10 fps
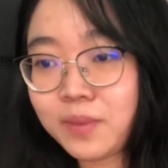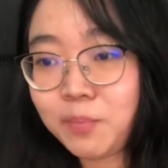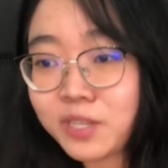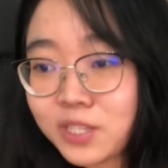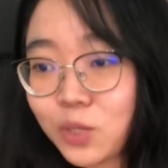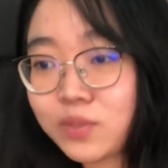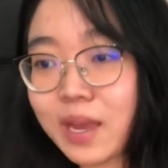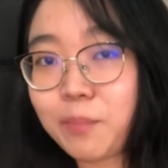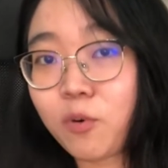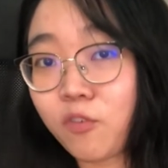pursue
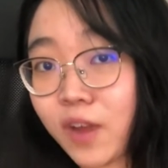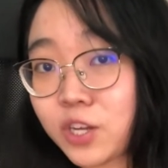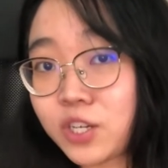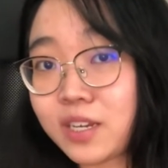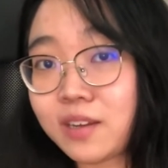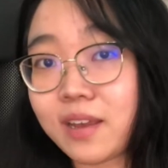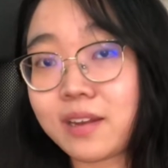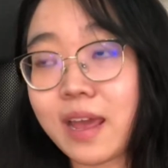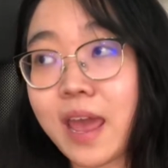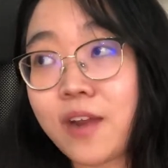that profession and
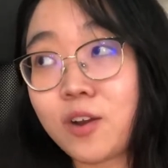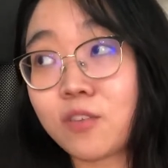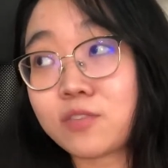that area of